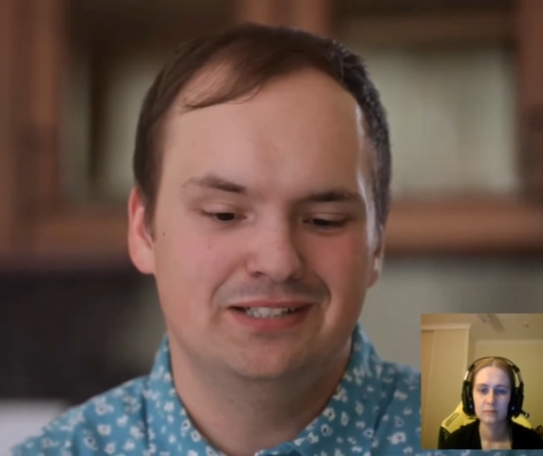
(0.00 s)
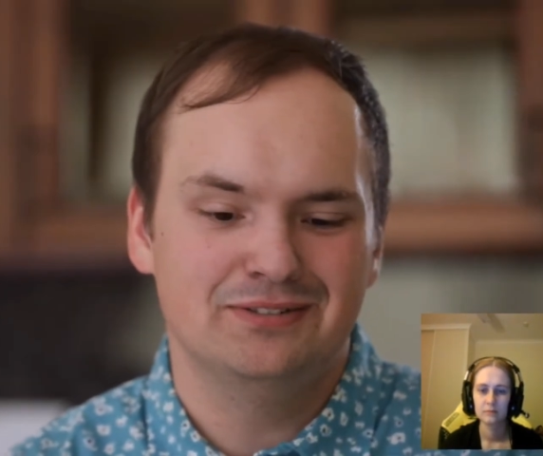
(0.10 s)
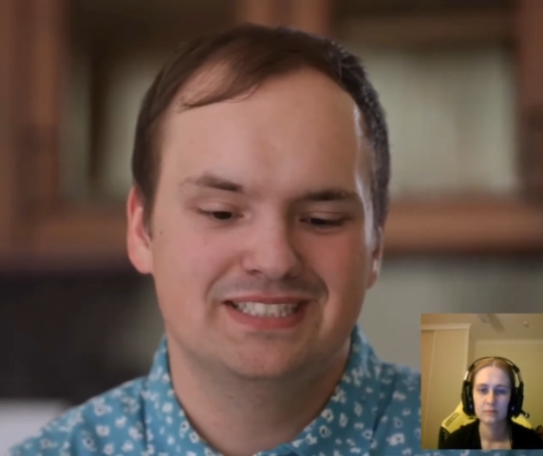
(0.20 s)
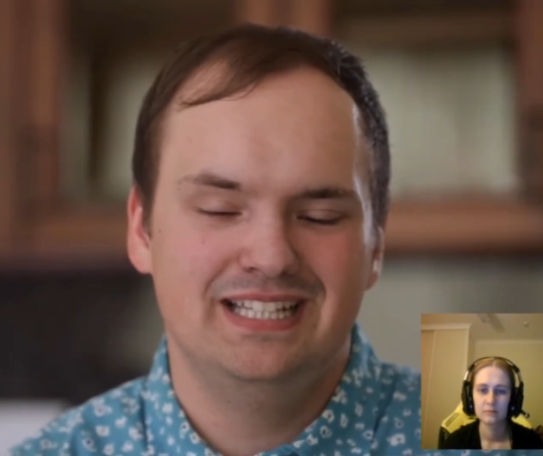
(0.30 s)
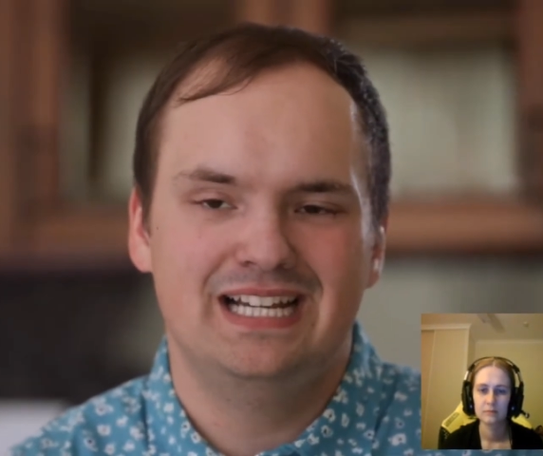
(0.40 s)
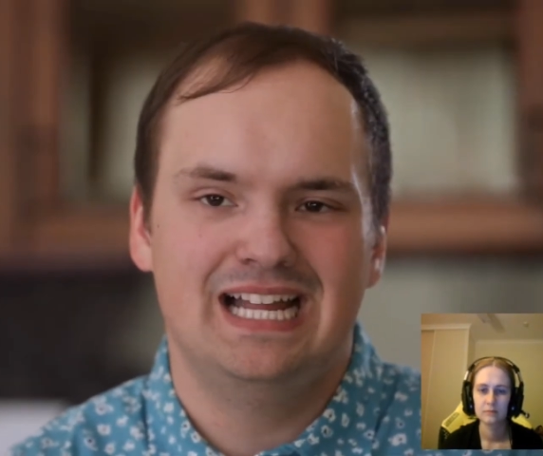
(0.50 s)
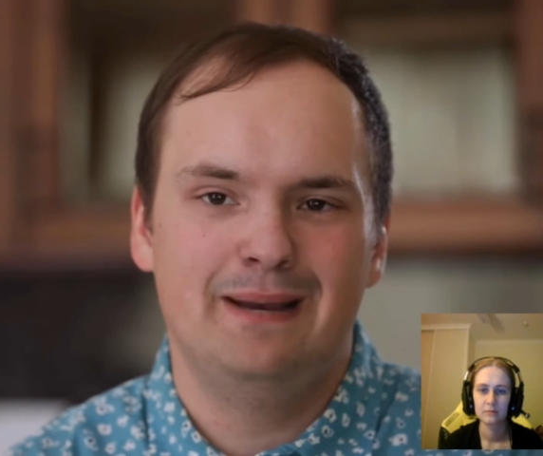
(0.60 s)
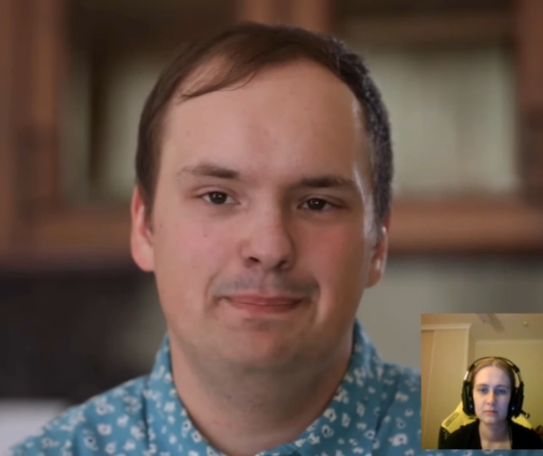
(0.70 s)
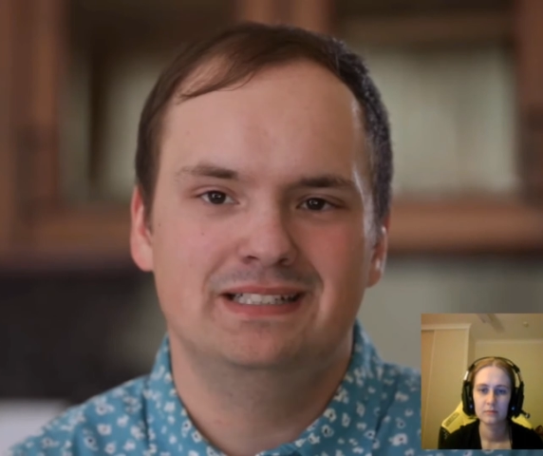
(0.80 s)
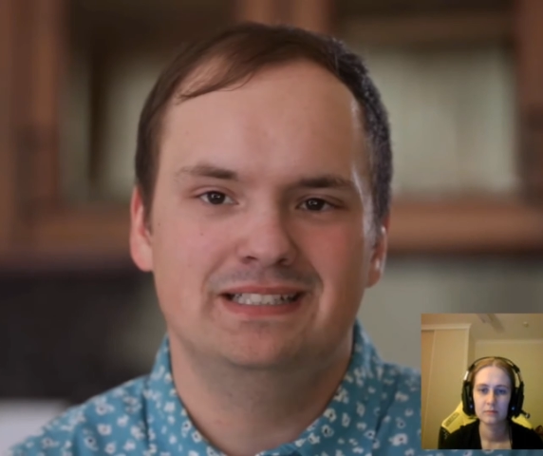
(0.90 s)
Speaker 1: I don't see that
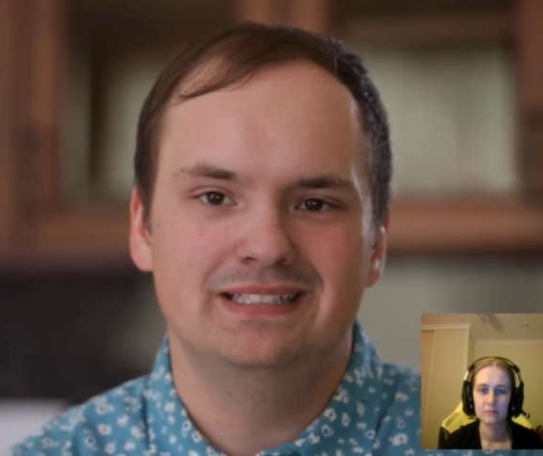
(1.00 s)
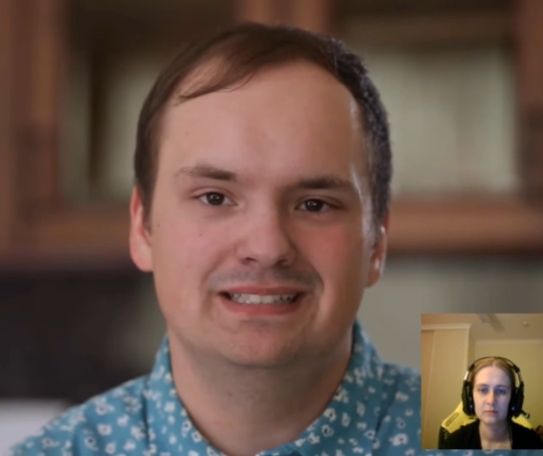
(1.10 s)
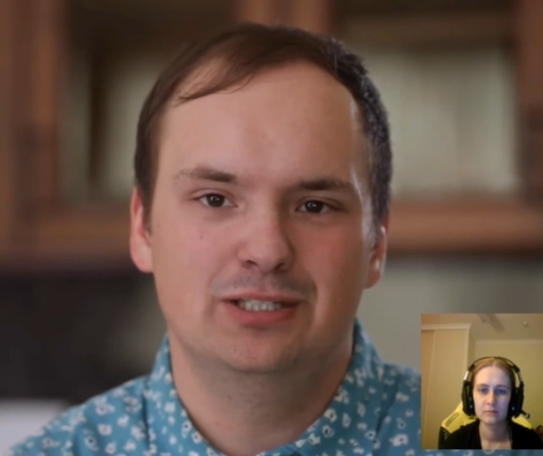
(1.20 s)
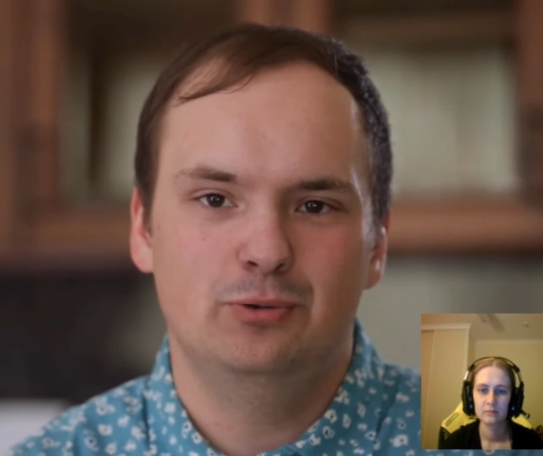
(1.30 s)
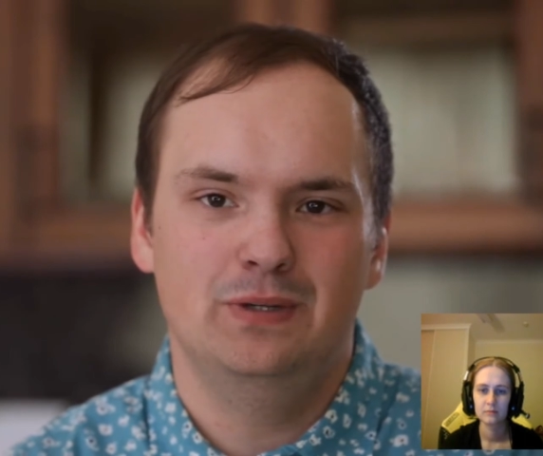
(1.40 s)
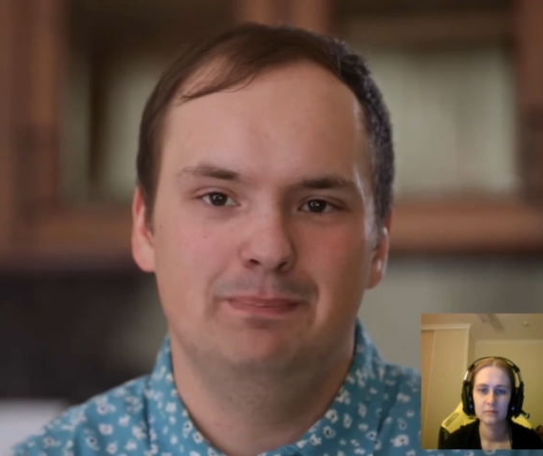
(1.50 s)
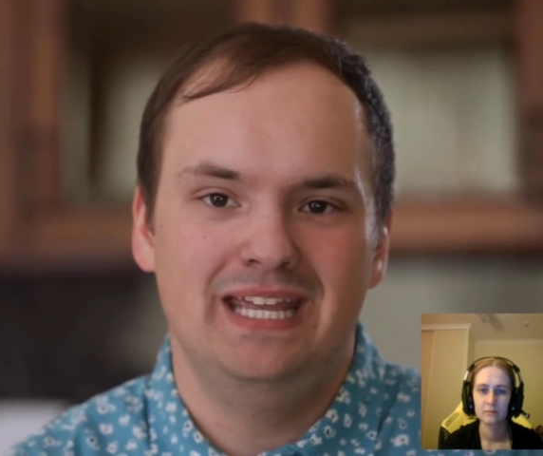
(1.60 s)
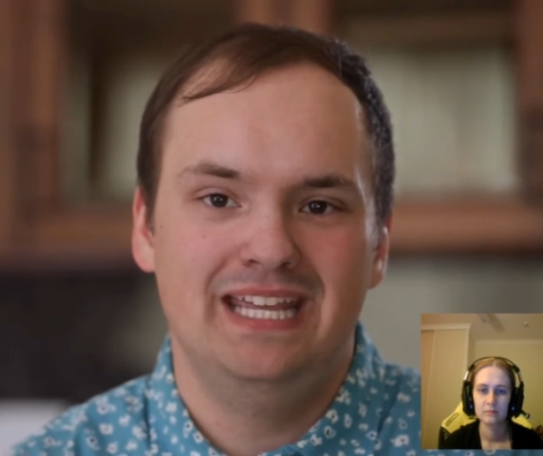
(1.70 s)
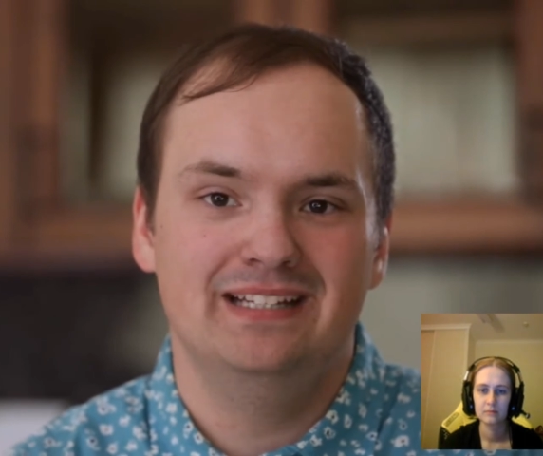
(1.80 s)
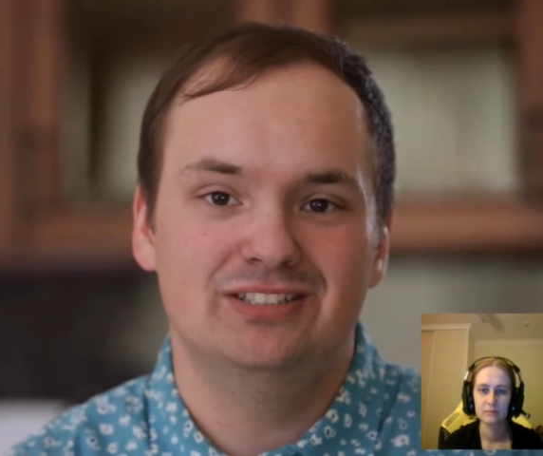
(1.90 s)
happening until we
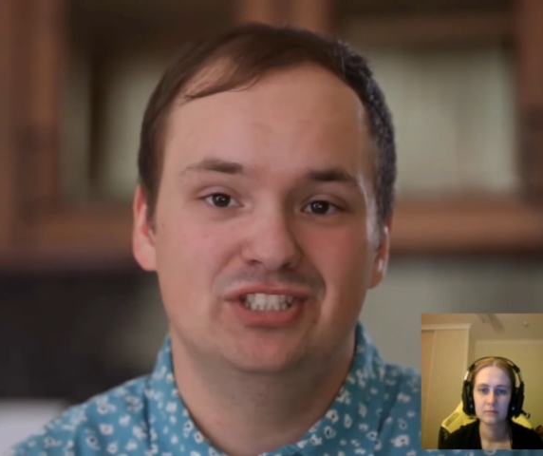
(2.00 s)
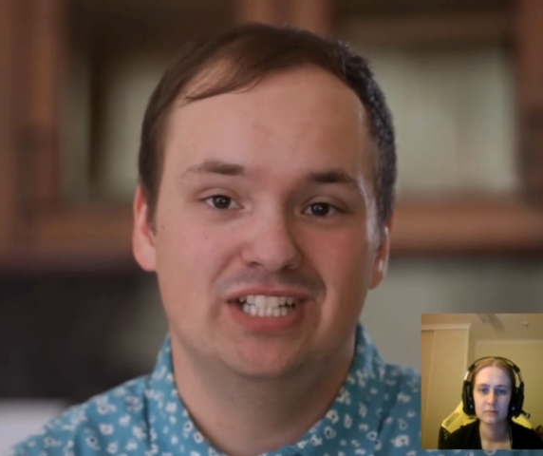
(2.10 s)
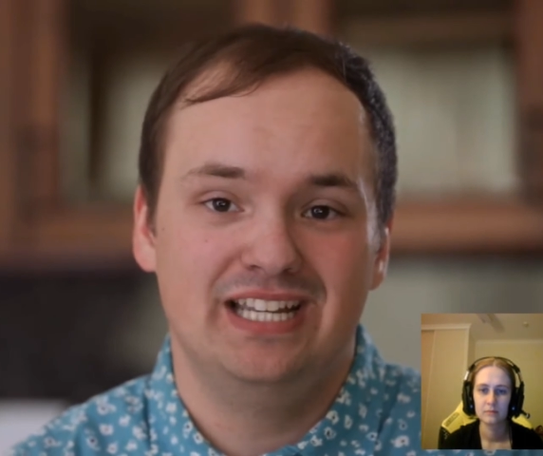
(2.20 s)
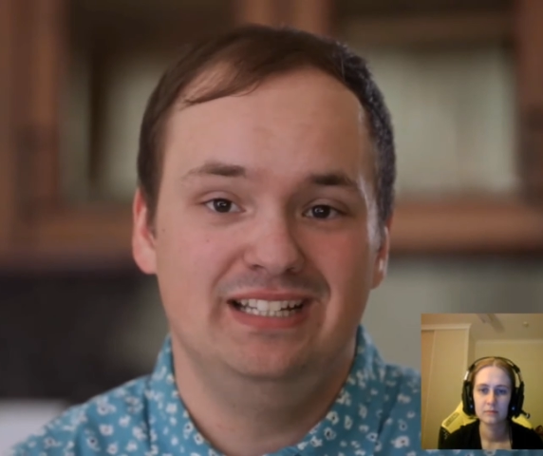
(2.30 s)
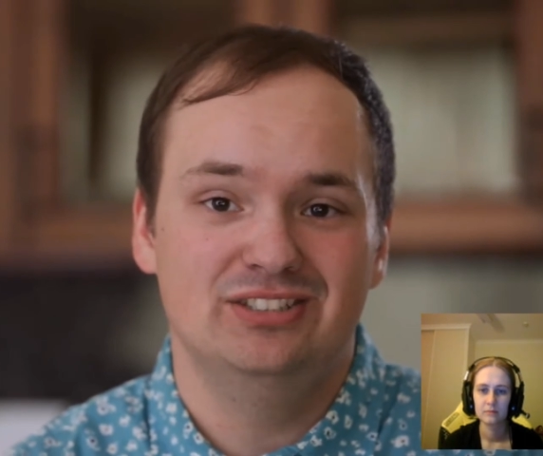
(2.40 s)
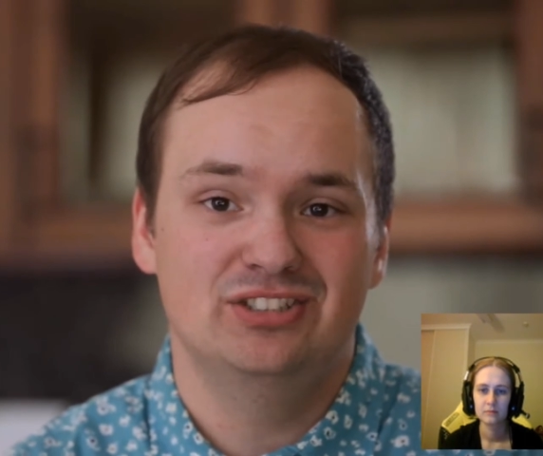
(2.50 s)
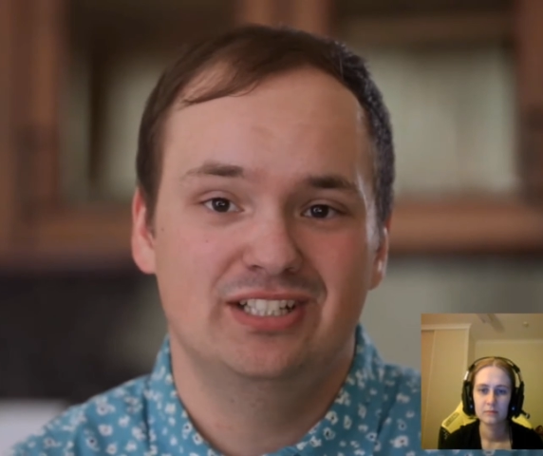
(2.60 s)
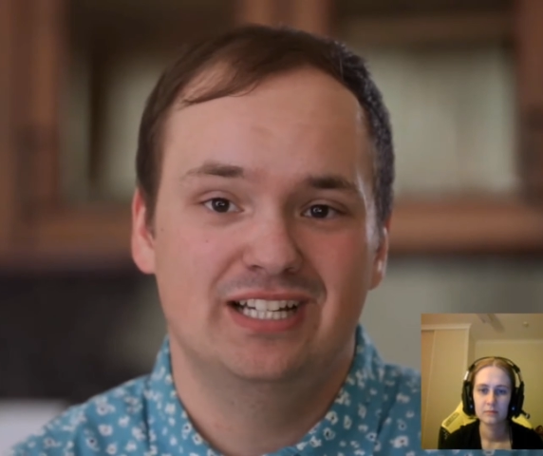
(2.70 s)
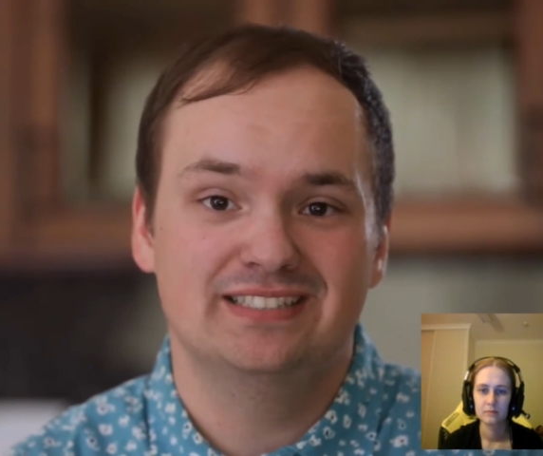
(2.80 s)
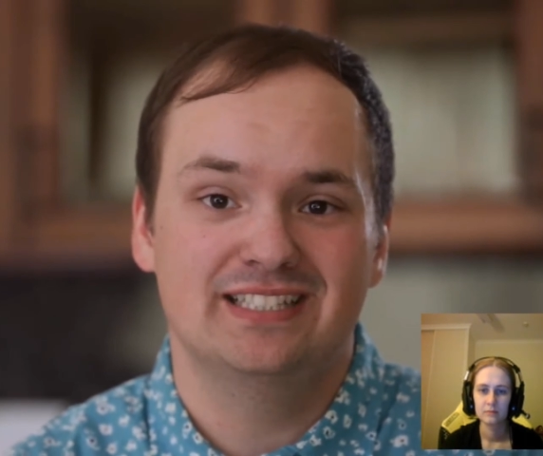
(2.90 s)
make a
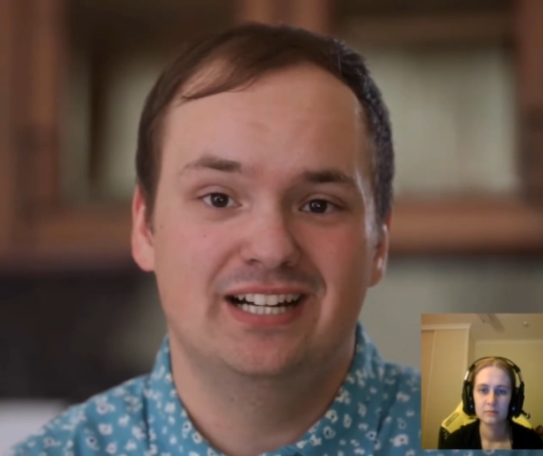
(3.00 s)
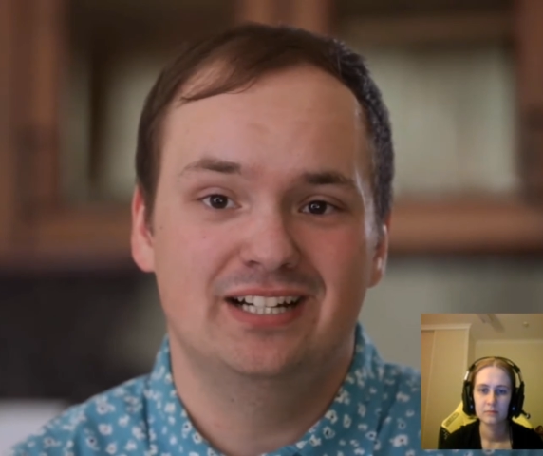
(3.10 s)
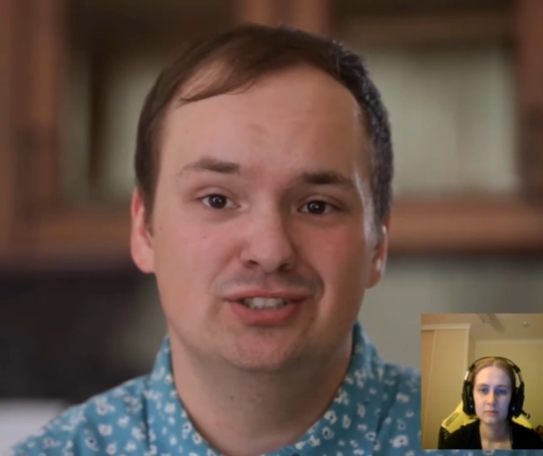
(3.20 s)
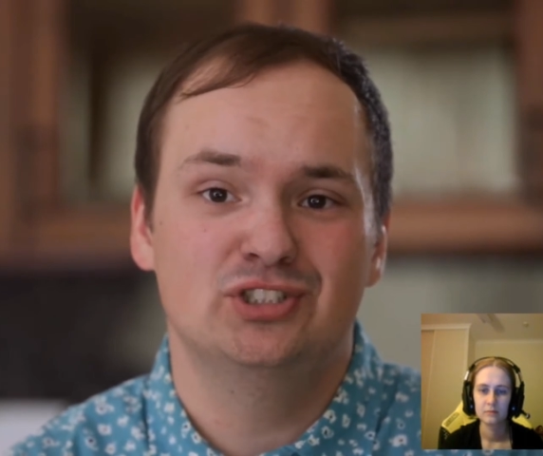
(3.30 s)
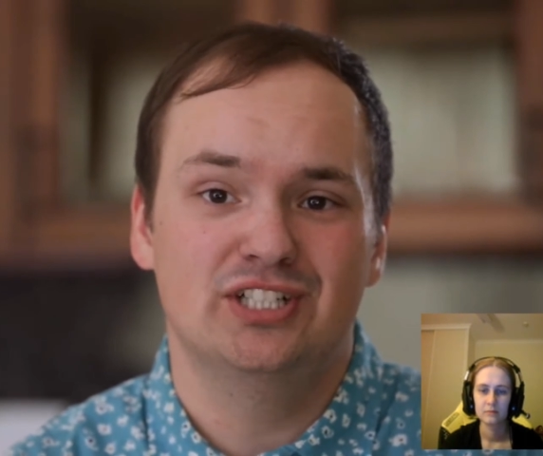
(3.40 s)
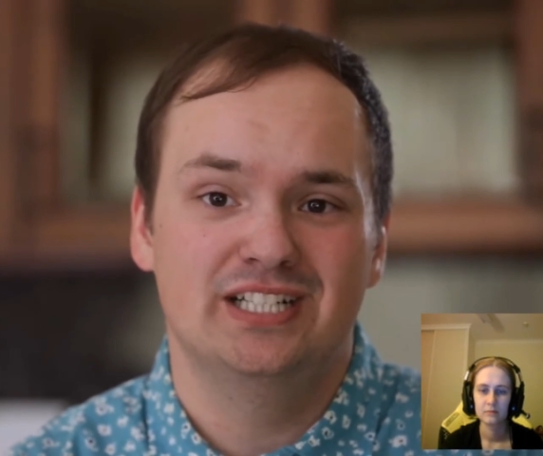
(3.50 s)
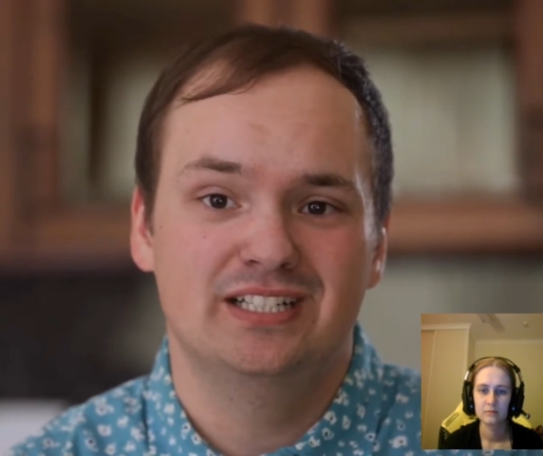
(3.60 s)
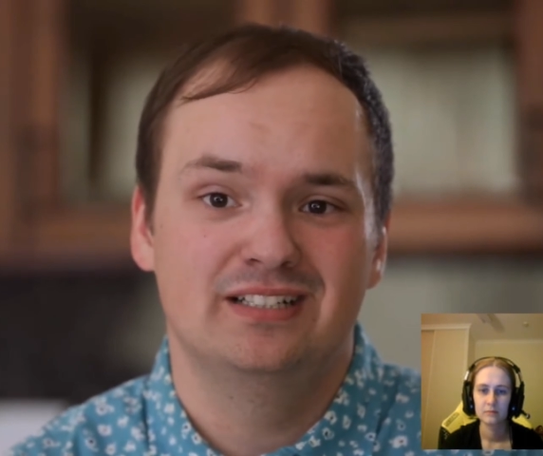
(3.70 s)
change as a country.